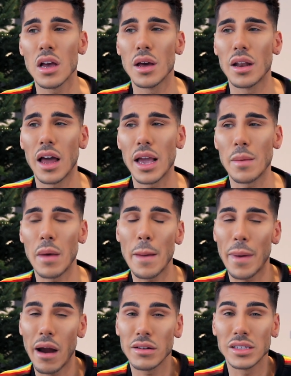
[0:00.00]
like my
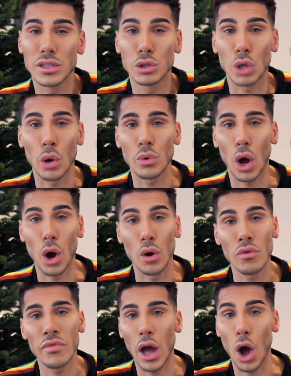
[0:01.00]
parents don't
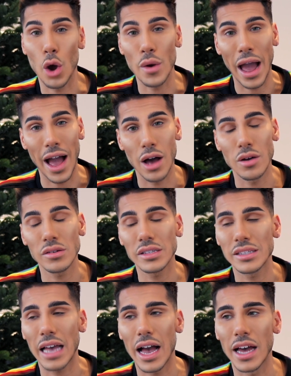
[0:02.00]
own their own
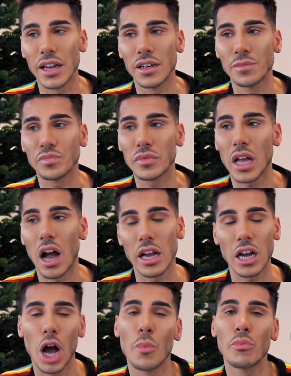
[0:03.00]
house, and I
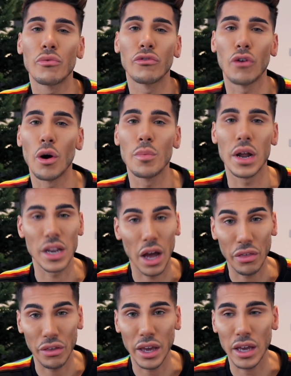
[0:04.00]
come from
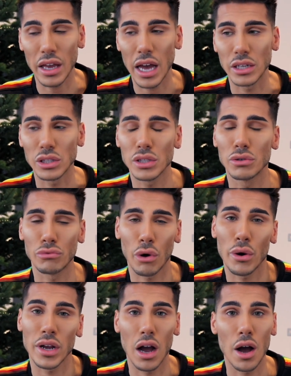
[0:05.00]
nothing, and just
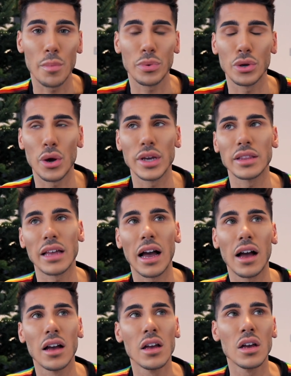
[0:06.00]
growing up knowing that,